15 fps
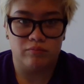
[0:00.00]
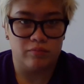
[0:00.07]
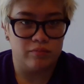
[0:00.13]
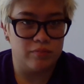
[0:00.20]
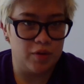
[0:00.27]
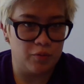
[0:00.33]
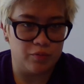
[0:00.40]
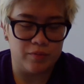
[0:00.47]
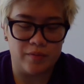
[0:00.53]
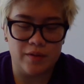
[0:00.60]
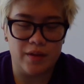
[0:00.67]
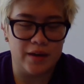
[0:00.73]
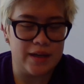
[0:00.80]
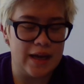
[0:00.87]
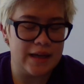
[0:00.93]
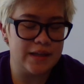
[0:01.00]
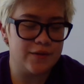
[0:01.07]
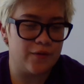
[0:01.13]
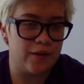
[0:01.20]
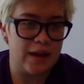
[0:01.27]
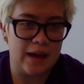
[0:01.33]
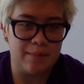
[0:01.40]
The dates
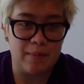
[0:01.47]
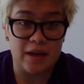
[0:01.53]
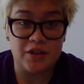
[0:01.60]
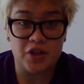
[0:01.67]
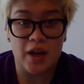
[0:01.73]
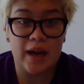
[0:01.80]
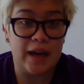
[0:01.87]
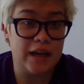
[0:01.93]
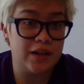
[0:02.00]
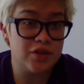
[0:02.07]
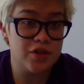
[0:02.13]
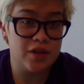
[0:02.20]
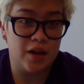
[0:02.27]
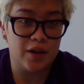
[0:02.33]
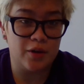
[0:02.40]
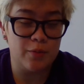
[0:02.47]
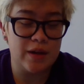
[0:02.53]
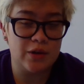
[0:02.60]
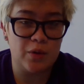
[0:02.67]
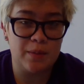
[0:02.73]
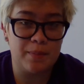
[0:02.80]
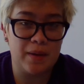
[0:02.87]
for that may change on a
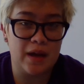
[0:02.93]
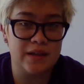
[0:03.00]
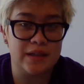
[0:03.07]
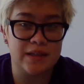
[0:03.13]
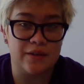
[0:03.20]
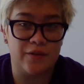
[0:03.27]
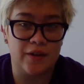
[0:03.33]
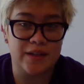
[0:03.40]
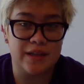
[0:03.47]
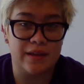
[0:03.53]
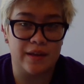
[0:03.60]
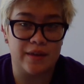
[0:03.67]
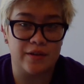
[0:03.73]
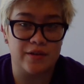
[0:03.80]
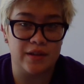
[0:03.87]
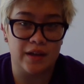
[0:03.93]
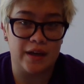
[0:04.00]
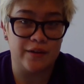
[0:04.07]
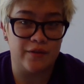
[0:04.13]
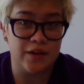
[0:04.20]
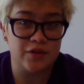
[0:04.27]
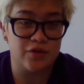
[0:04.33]
week-to-week basis. If I see that there's a
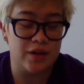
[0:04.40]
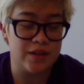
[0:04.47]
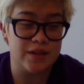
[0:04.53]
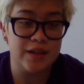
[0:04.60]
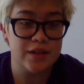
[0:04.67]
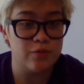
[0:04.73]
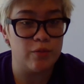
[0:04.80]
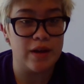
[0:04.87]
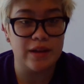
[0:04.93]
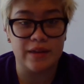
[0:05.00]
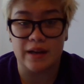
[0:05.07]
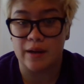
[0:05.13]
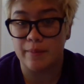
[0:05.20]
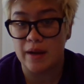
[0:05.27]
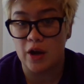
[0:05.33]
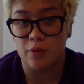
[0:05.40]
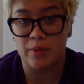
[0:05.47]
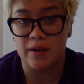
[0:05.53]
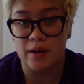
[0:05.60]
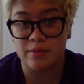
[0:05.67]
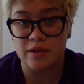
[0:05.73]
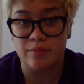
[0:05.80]
lot of interest this week, then I may
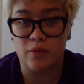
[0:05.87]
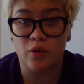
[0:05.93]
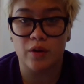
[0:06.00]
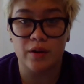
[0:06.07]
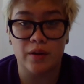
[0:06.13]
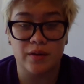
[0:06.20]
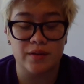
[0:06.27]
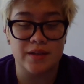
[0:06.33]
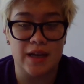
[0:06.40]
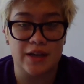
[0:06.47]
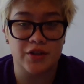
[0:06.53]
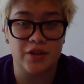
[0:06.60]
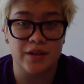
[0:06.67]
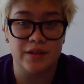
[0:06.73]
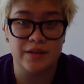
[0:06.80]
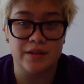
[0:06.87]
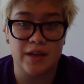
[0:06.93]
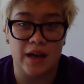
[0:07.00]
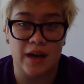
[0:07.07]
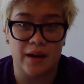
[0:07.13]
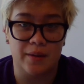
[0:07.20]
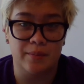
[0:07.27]
open it up to more sessions
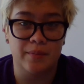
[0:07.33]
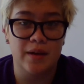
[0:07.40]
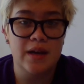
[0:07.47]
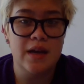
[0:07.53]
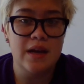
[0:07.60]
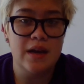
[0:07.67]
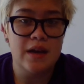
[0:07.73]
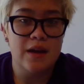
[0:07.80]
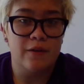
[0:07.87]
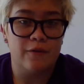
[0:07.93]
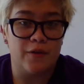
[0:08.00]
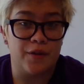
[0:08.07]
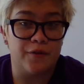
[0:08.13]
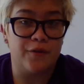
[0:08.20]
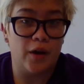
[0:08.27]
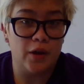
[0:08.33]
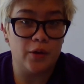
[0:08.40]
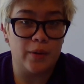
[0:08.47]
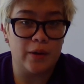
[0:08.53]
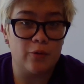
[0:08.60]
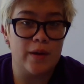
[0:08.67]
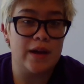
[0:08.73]
for the
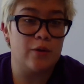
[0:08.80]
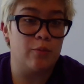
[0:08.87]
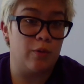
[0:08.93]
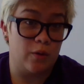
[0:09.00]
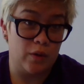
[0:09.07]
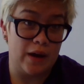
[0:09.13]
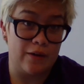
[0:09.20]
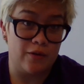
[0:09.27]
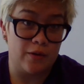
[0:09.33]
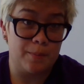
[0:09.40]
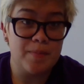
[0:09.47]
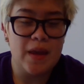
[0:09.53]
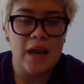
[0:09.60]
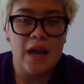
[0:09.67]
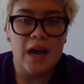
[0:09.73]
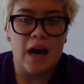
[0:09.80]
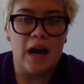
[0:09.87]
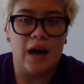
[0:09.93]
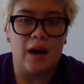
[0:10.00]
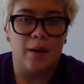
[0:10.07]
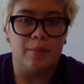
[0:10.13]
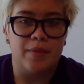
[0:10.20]
following week, but whatever.
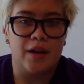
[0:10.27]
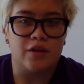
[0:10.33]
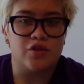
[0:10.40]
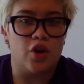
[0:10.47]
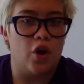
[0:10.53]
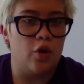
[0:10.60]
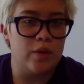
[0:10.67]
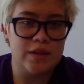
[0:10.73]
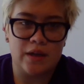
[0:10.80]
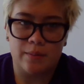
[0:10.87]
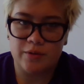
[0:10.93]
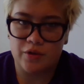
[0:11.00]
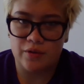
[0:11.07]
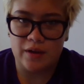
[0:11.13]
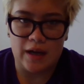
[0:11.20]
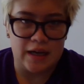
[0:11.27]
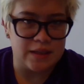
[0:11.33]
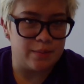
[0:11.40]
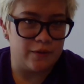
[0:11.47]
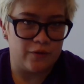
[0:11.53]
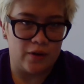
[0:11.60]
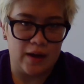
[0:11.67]
There's always an opportunity to
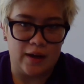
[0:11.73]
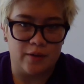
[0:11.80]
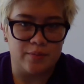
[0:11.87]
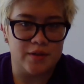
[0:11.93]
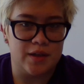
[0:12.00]
ask me for help.